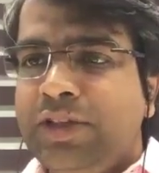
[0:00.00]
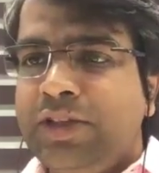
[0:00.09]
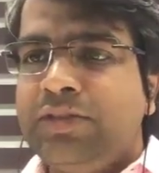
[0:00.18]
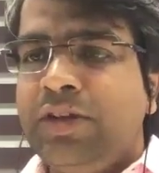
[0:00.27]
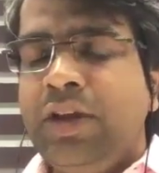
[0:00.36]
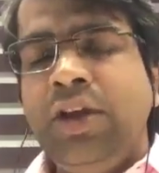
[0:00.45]

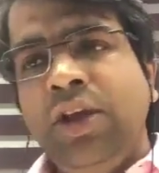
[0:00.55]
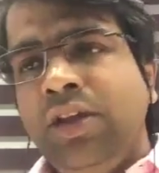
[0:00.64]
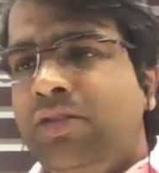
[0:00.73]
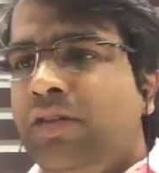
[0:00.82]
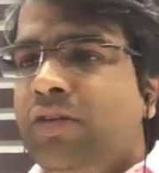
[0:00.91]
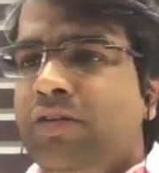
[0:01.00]
asked,
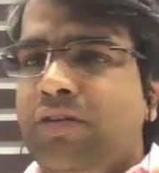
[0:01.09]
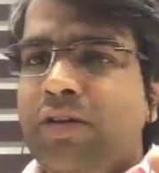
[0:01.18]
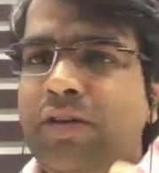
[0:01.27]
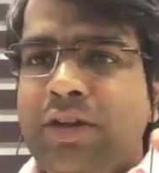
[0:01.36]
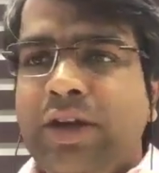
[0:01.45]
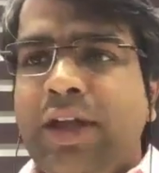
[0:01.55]
so
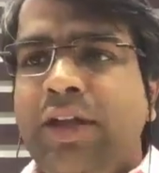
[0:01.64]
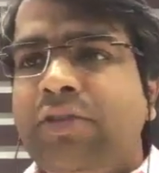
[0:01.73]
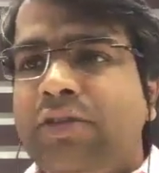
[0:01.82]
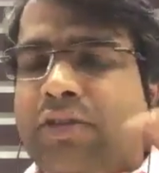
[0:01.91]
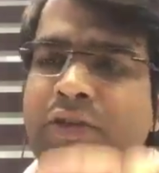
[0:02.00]
the